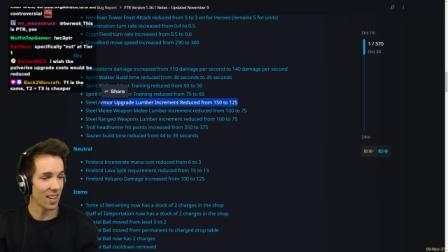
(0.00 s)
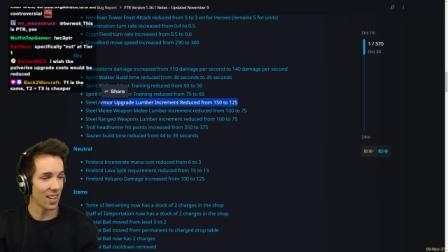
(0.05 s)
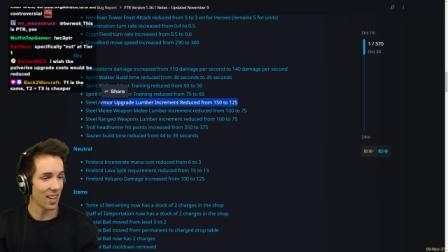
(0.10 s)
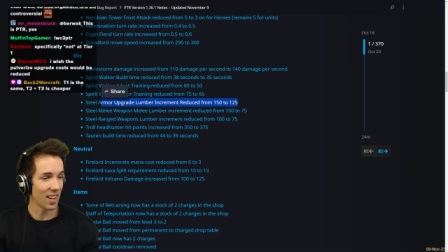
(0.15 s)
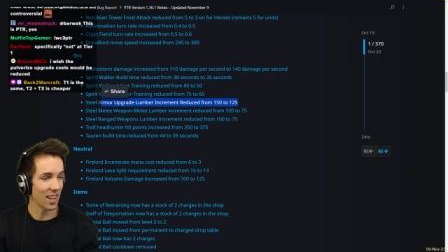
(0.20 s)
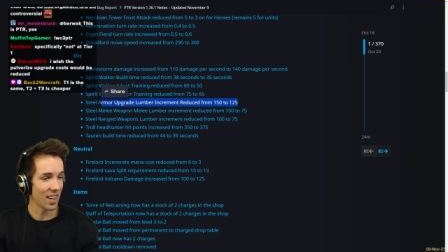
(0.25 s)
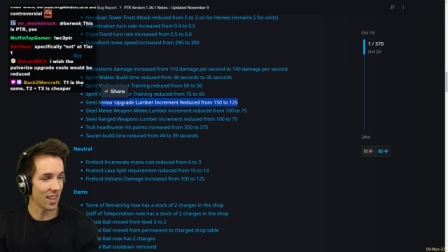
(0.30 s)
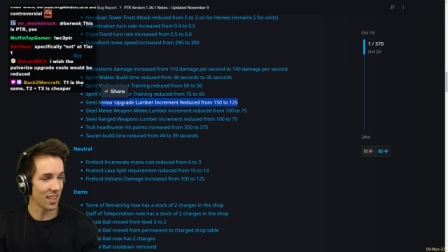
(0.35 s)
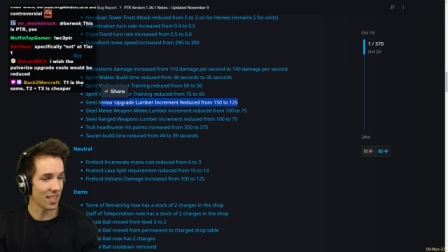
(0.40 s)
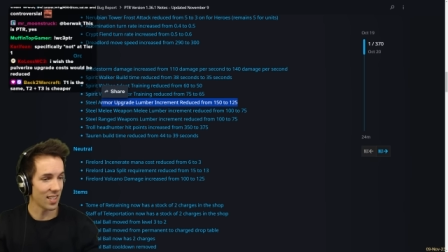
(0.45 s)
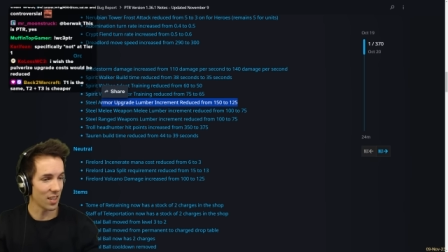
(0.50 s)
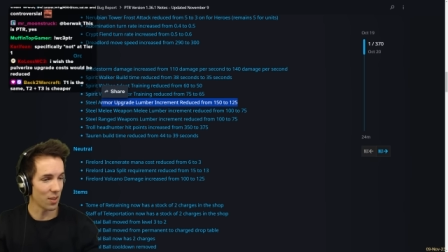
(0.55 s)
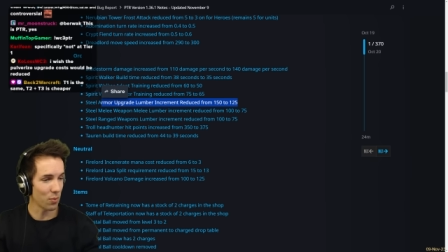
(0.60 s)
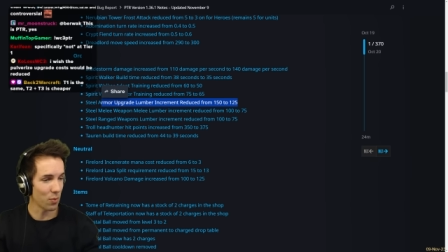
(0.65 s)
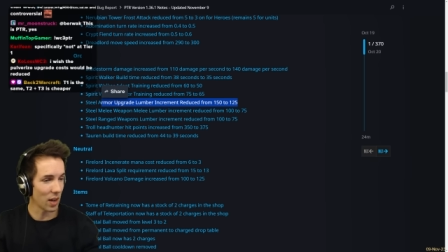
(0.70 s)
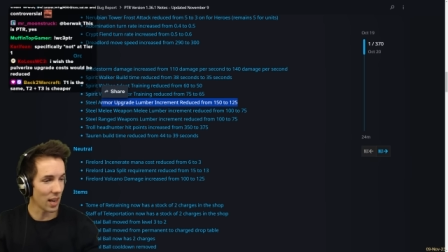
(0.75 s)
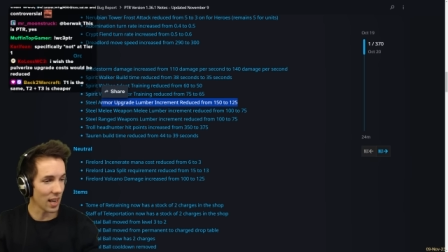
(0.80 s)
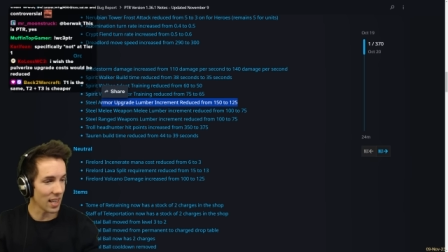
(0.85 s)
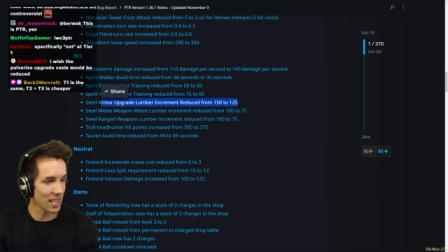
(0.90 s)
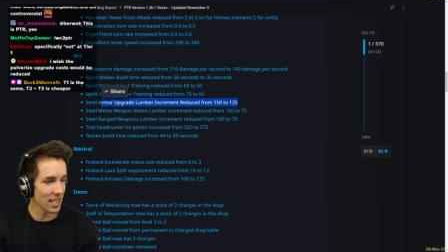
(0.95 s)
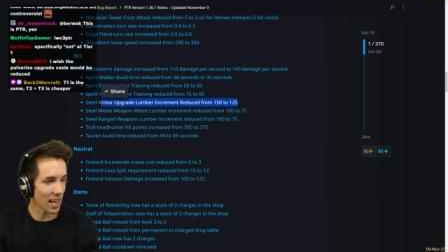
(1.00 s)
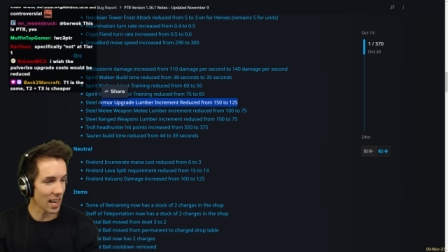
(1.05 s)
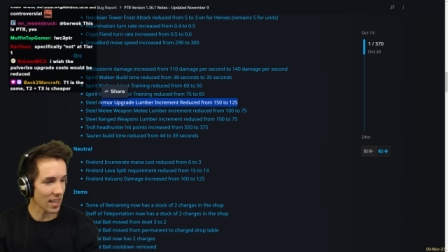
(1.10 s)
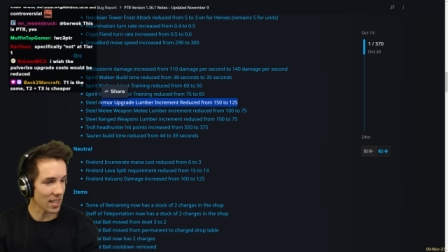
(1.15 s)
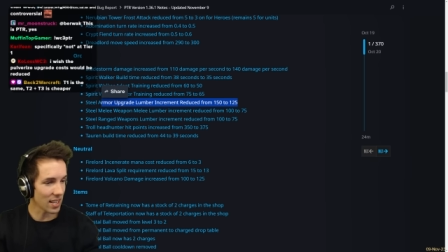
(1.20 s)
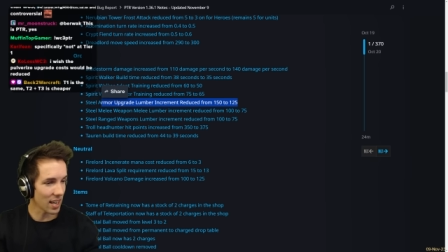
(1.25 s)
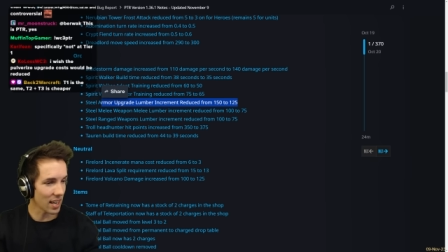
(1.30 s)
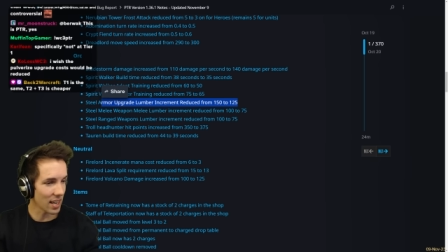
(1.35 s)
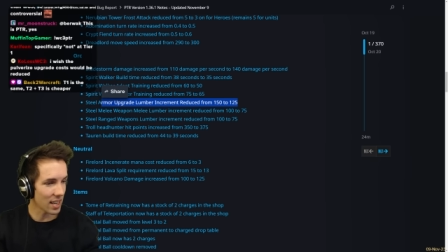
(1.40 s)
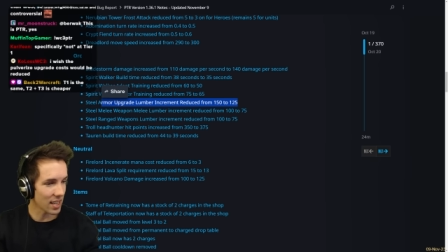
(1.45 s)
uh, tier 1 is
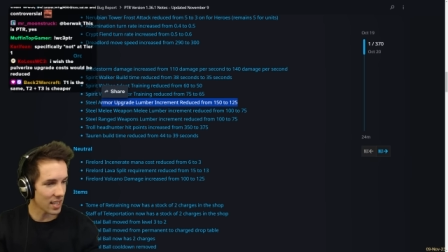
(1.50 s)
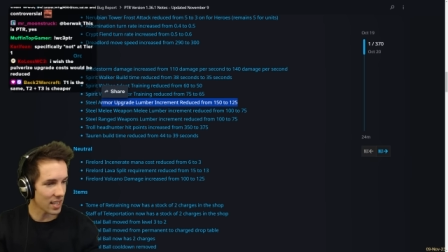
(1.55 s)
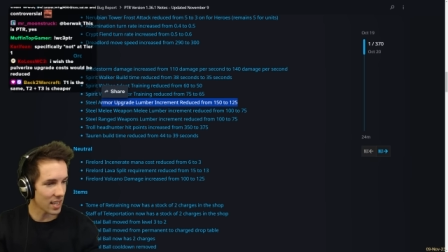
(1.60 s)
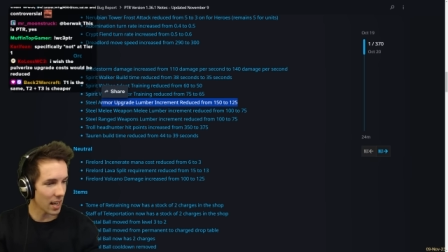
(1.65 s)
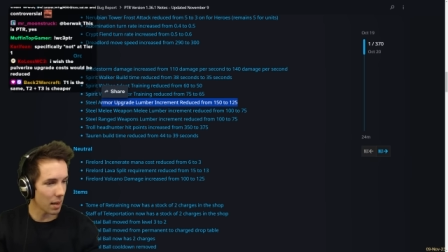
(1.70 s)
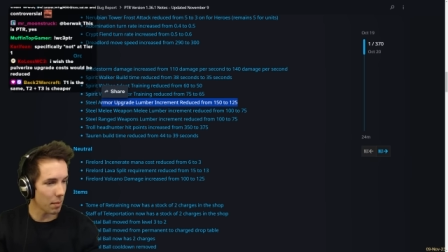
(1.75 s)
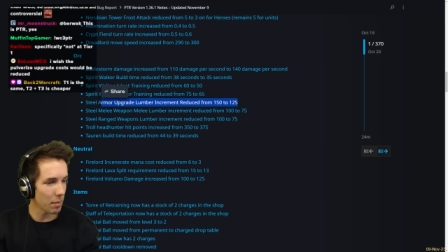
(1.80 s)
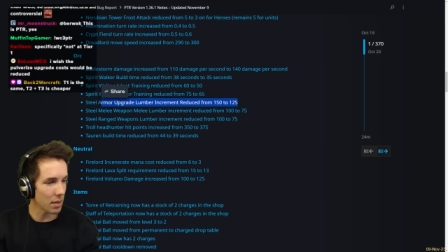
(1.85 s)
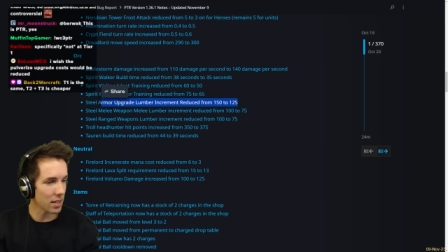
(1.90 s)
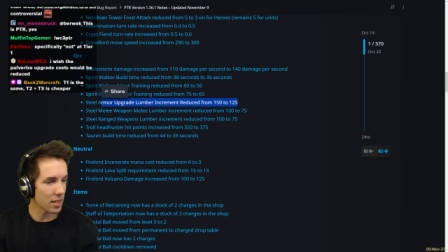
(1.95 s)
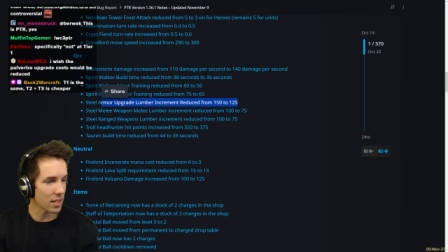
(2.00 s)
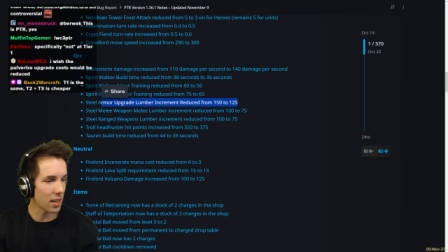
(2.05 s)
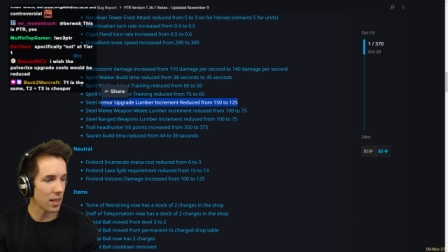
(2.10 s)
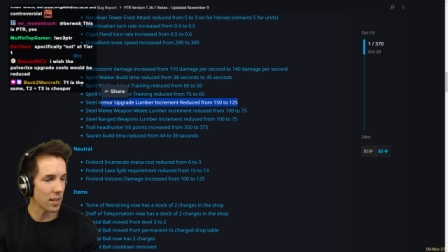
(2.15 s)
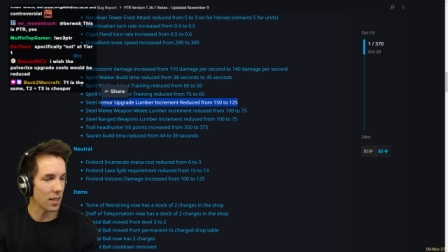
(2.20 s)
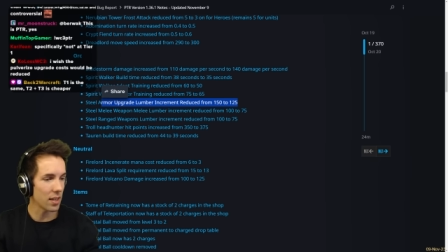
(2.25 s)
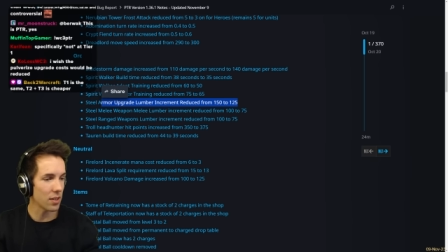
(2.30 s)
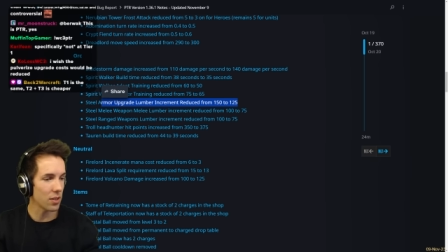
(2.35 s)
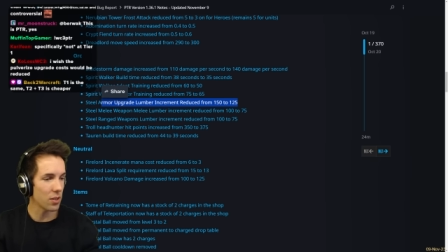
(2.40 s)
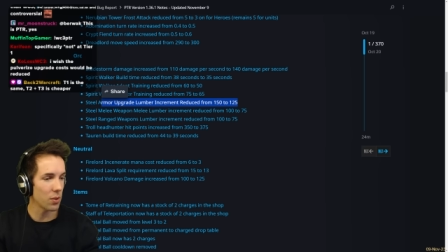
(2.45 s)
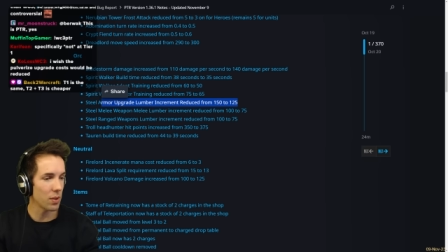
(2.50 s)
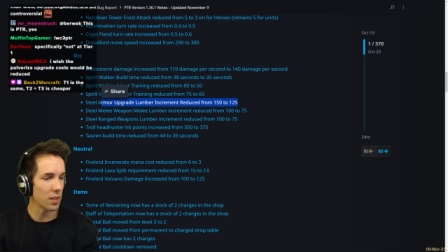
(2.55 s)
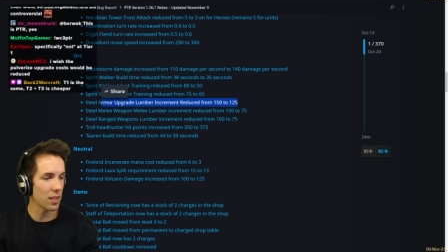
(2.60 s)
actually the same it's the tier 2